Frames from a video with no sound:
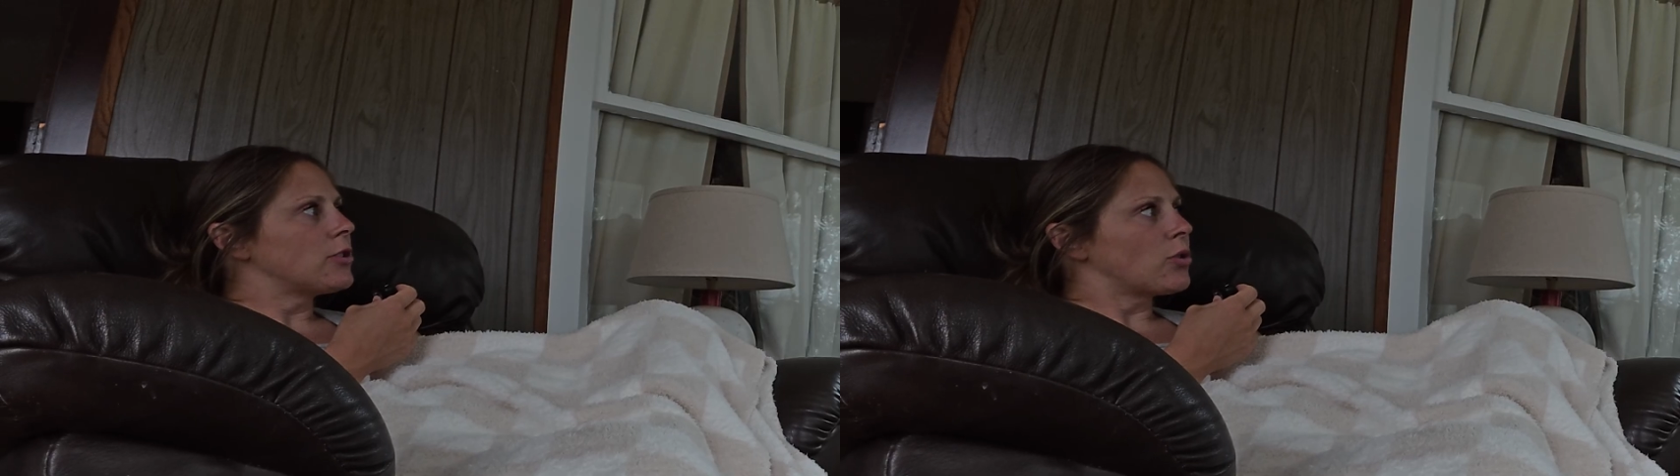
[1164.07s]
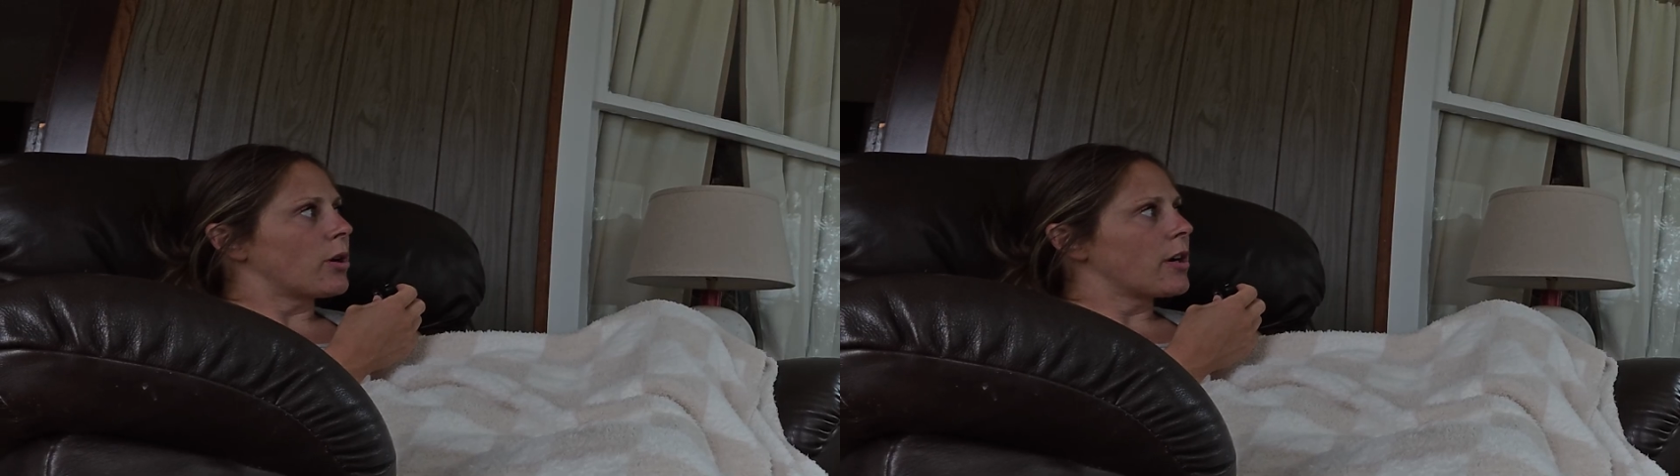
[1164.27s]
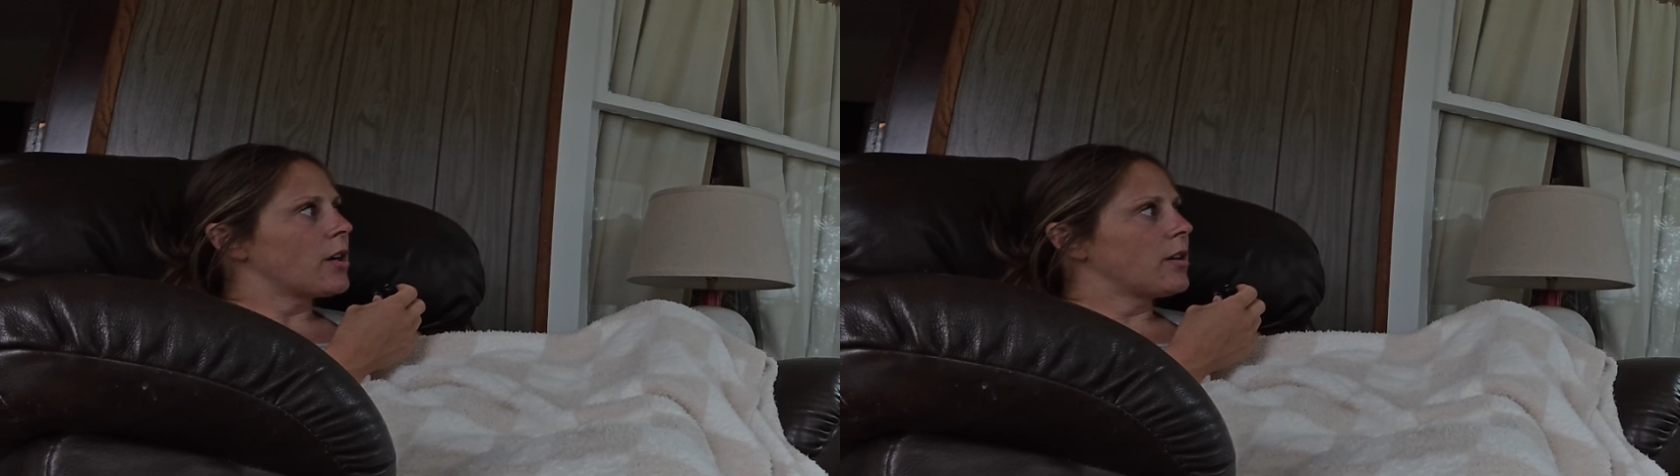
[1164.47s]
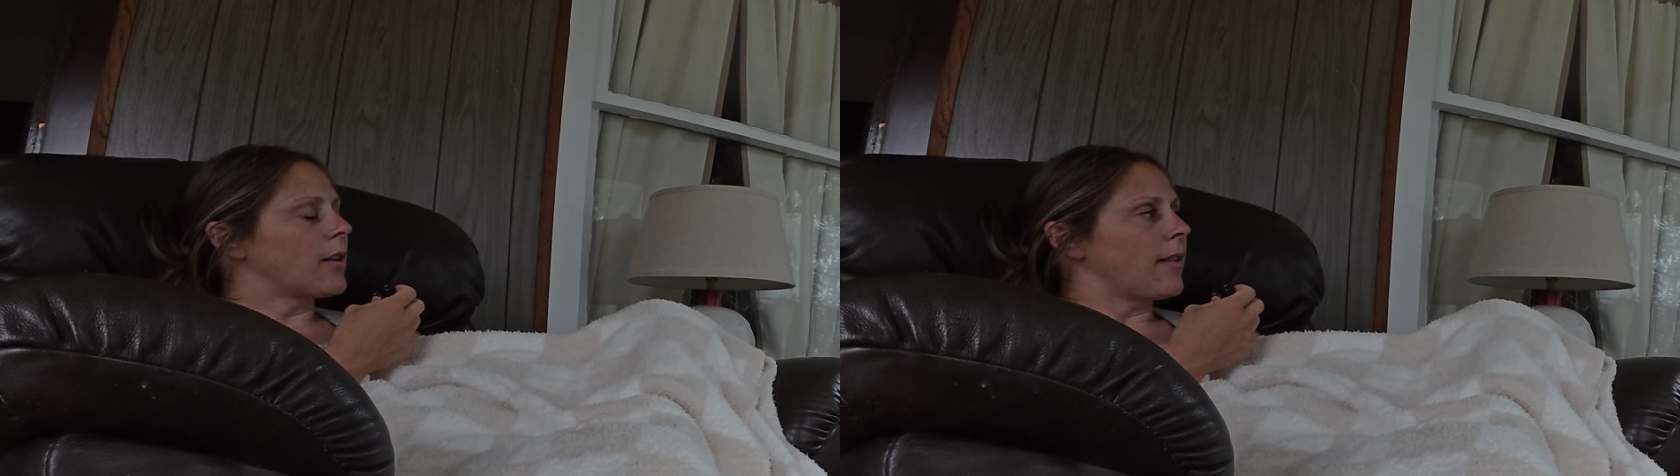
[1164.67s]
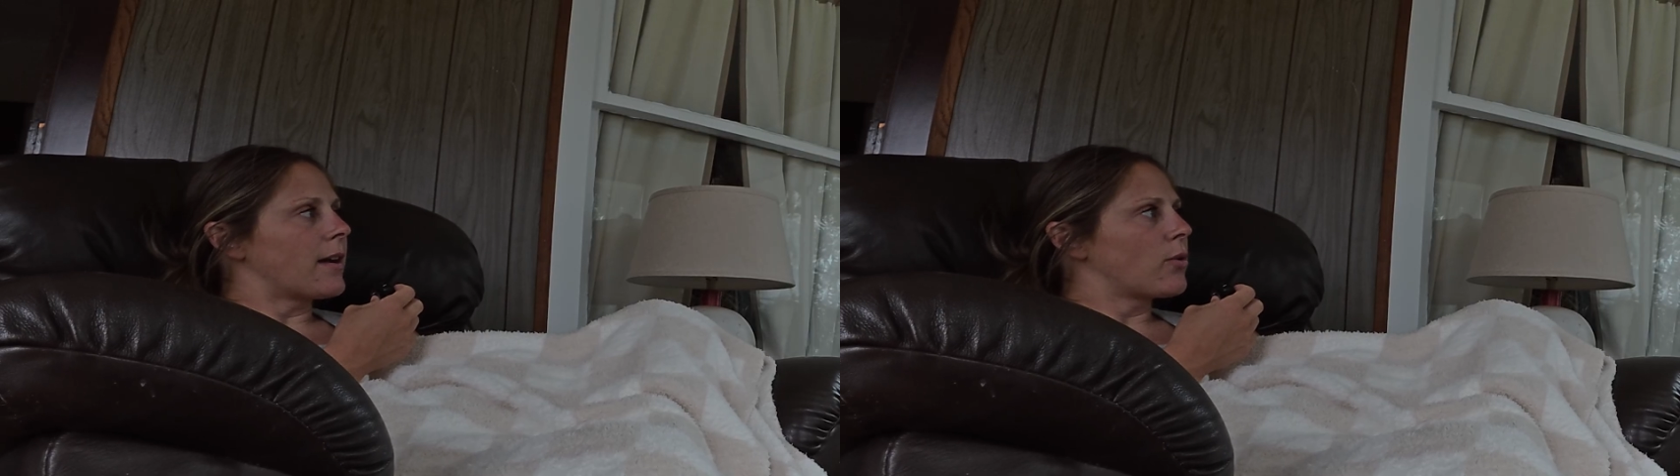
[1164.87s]
shorter and
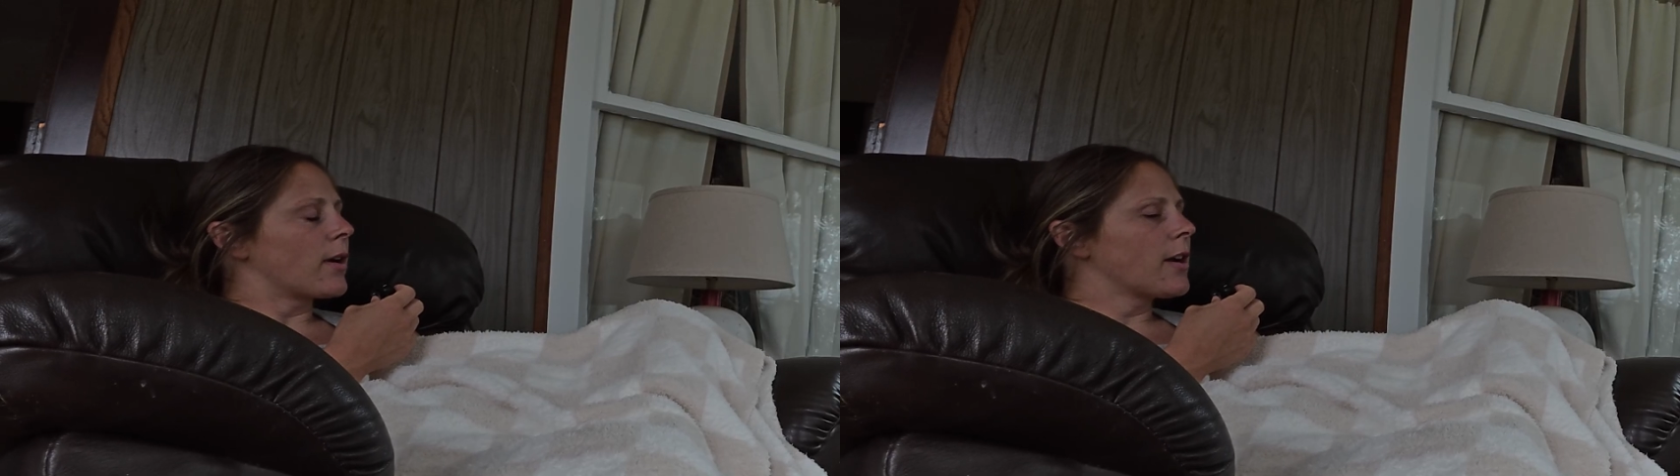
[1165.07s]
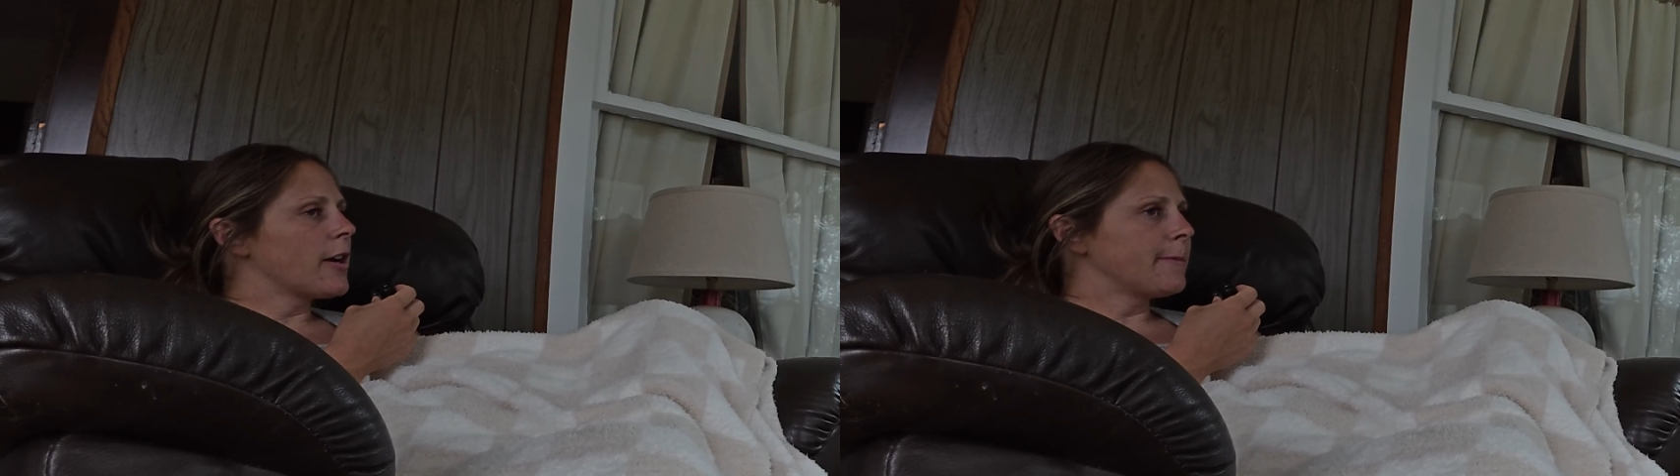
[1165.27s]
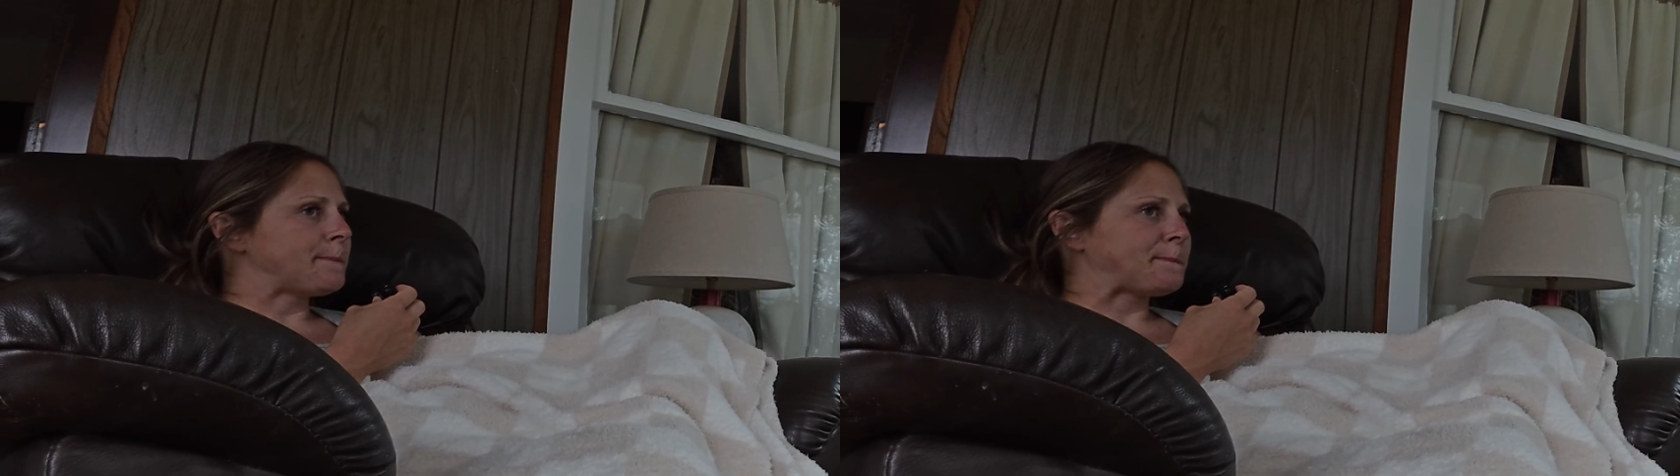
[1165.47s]
a lot quicker.